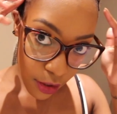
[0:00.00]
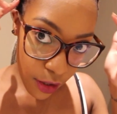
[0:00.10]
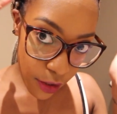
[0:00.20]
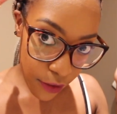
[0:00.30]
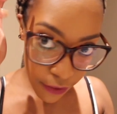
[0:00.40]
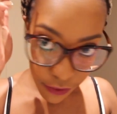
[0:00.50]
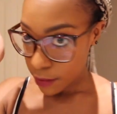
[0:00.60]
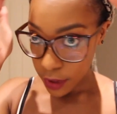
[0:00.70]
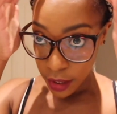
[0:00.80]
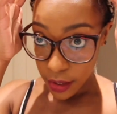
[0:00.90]
off
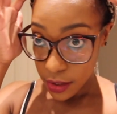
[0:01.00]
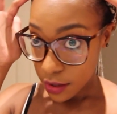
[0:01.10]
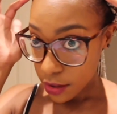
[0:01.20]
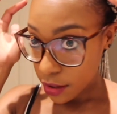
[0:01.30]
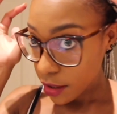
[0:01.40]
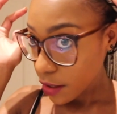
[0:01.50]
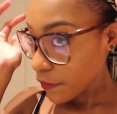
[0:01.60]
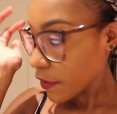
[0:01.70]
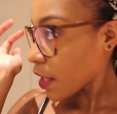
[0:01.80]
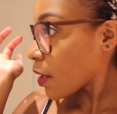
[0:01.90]
my
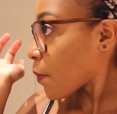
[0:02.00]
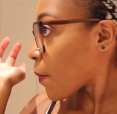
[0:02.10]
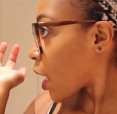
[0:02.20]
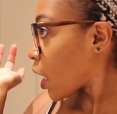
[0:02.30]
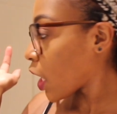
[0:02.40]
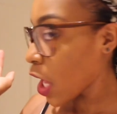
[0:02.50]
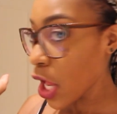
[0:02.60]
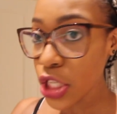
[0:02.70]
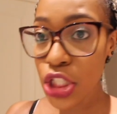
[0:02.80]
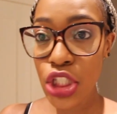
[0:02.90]
scarf and my
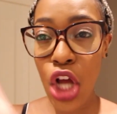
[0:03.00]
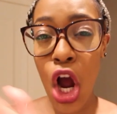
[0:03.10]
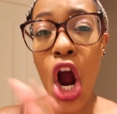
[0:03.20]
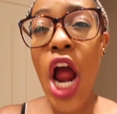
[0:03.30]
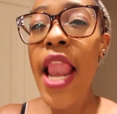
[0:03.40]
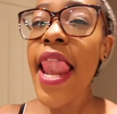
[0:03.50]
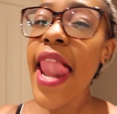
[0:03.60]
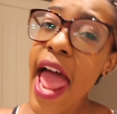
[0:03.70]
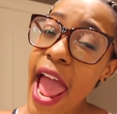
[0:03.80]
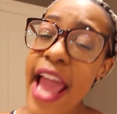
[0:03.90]
edges are
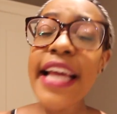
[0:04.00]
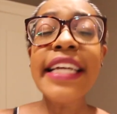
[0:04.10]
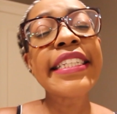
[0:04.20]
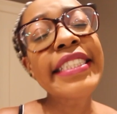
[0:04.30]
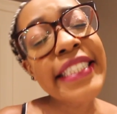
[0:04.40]
laid.